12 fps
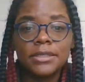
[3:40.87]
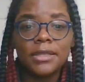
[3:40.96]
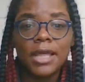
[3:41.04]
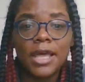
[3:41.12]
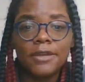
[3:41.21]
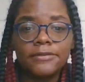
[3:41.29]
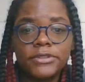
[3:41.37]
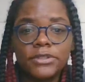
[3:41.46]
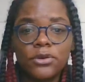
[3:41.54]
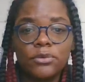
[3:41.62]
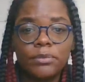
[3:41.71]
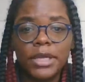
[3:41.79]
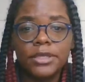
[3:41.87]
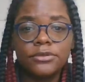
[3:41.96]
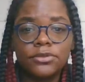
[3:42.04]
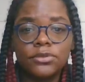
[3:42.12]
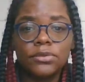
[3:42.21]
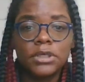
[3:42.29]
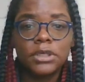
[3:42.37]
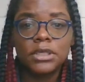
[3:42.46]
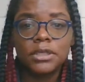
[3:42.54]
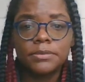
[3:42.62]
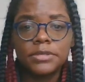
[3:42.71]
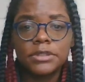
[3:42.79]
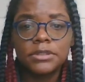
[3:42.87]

life soulmate. Two of Cups.